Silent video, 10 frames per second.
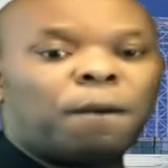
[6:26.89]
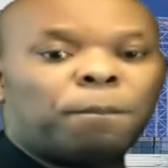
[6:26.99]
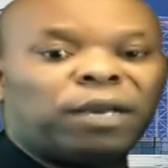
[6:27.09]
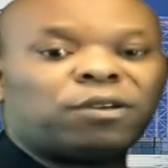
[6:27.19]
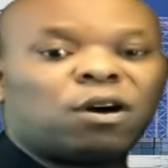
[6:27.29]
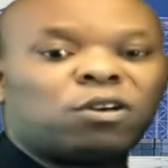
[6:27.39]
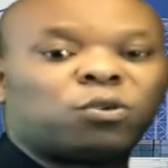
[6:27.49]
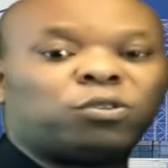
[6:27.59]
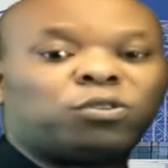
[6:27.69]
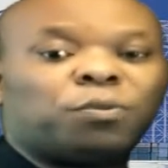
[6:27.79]
but
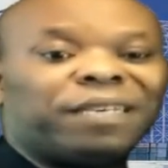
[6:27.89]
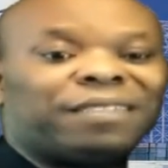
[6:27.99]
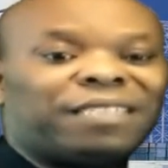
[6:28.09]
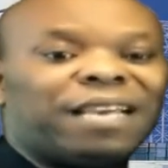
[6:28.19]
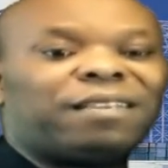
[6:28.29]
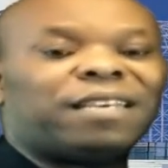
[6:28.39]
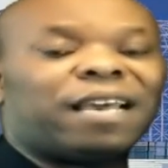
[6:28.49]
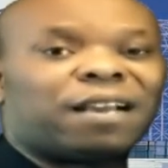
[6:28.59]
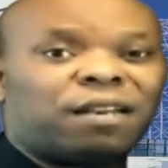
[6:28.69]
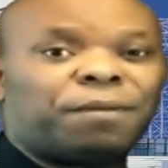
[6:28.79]
also to maintain
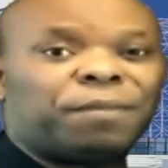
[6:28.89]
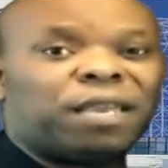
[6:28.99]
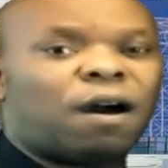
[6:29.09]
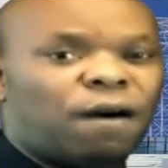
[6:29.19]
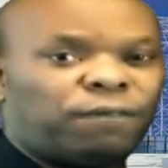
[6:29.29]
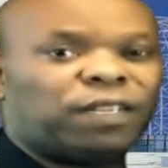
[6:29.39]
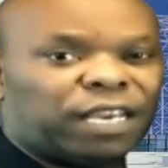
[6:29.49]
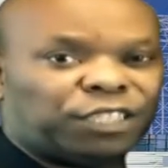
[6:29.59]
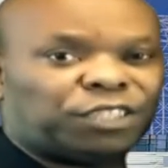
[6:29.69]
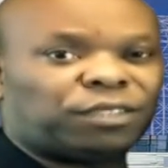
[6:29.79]
the economy of the
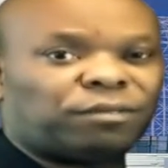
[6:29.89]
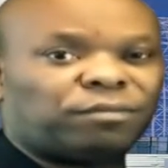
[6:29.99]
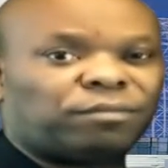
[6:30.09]
nation.